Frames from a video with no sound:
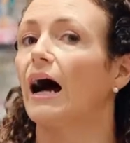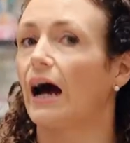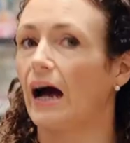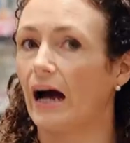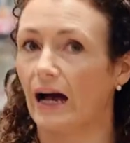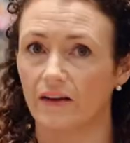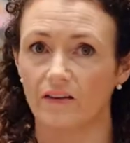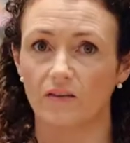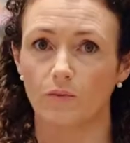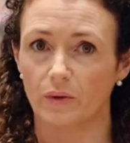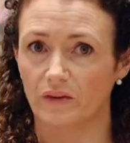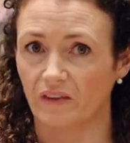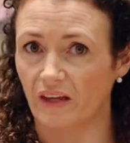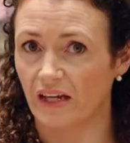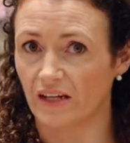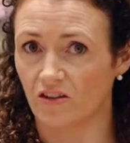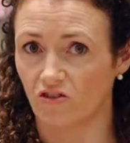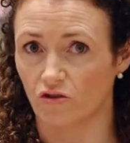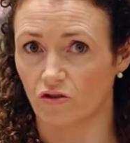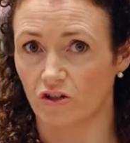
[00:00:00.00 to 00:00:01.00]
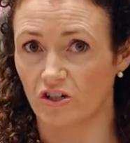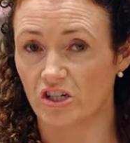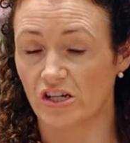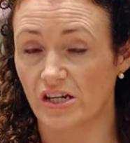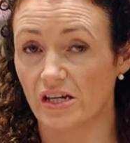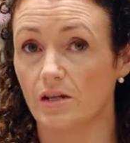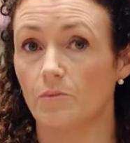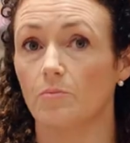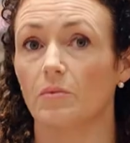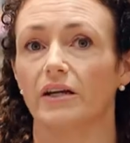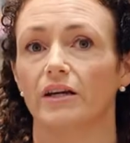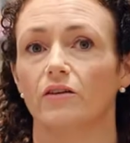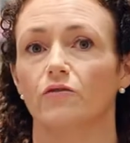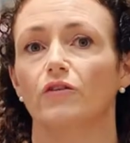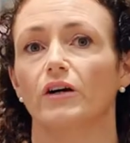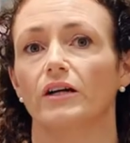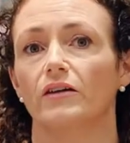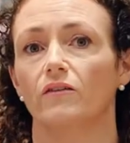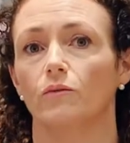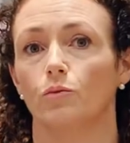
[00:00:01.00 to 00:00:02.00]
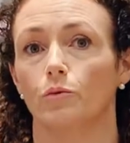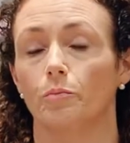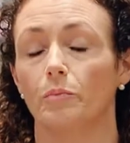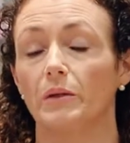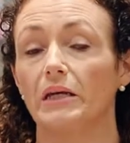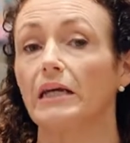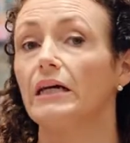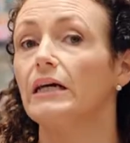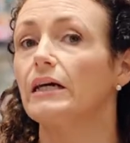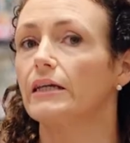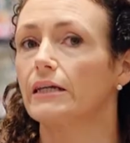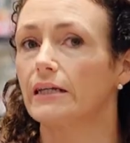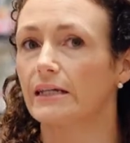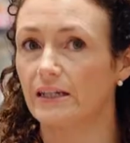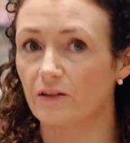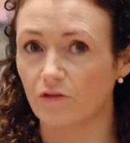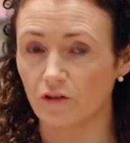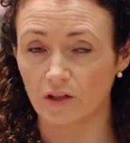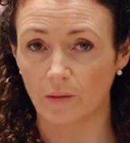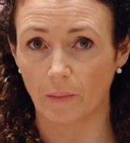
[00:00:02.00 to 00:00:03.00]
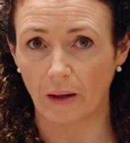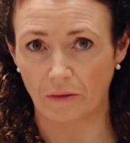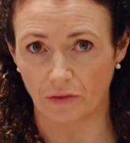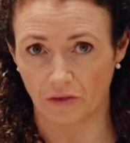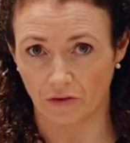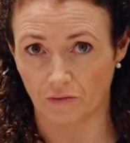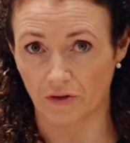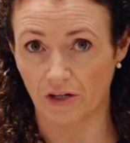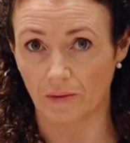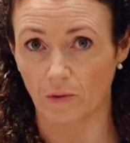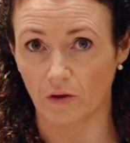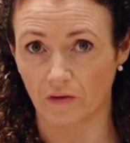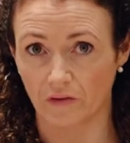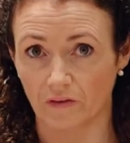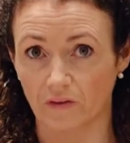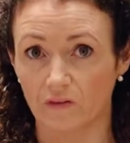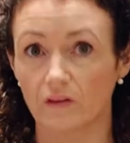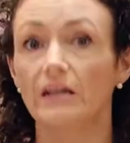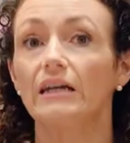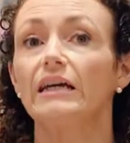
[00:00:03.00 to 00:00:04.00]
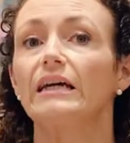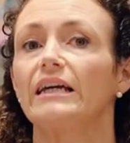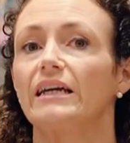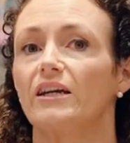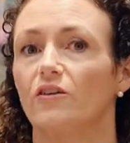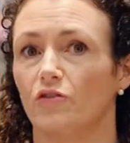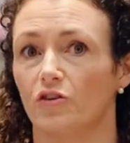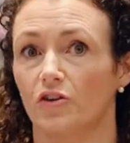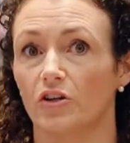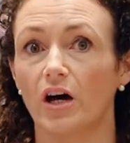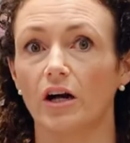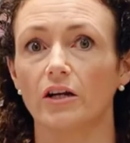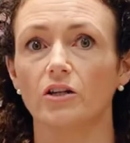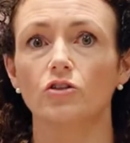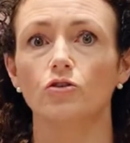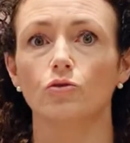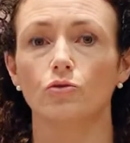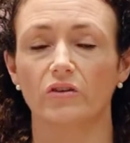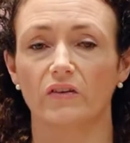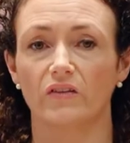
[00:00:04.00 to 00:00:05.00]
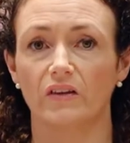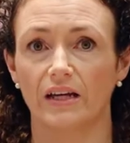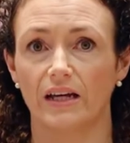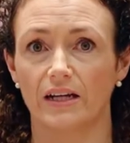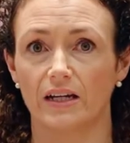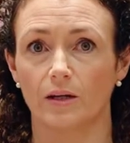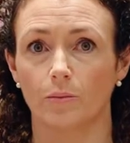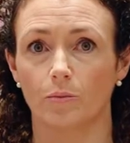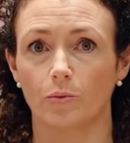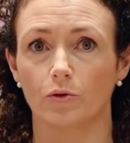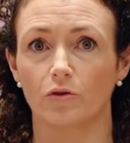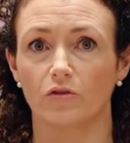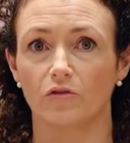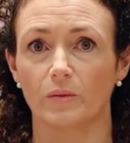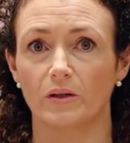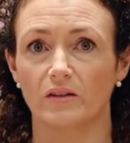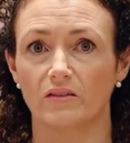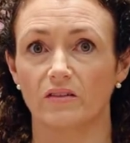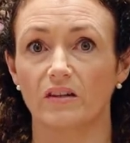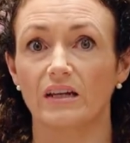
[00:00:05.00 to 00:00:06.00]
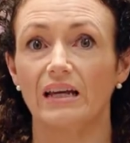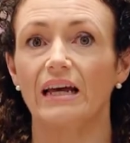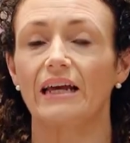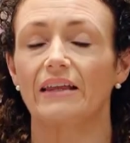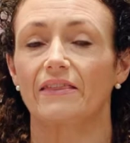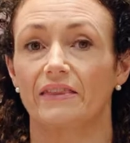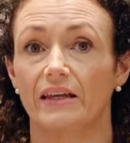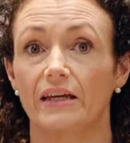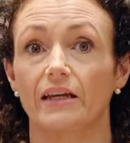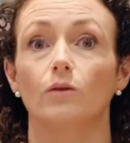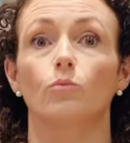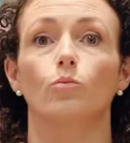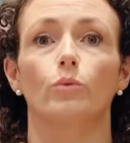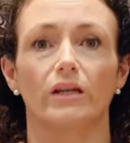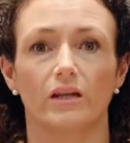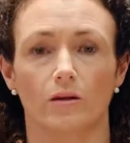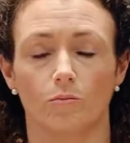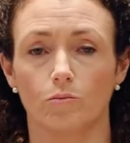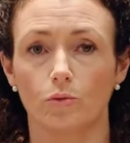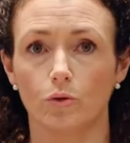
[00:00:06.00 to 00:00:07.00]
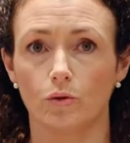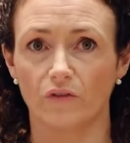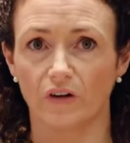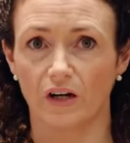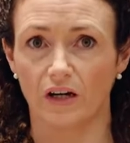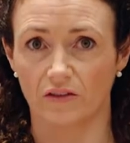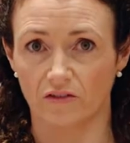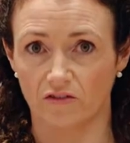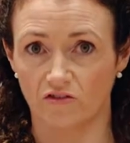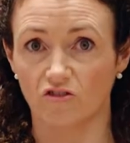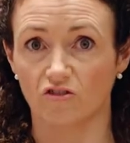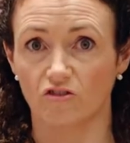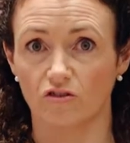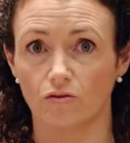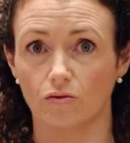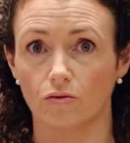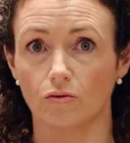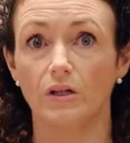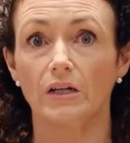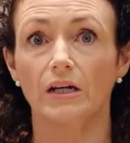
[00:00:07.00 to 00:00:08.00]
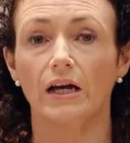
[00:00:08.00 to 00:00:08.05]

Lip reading: As with HRT, my advice would be give it about 3 months. If you're not noticing any improvement, then we can move on to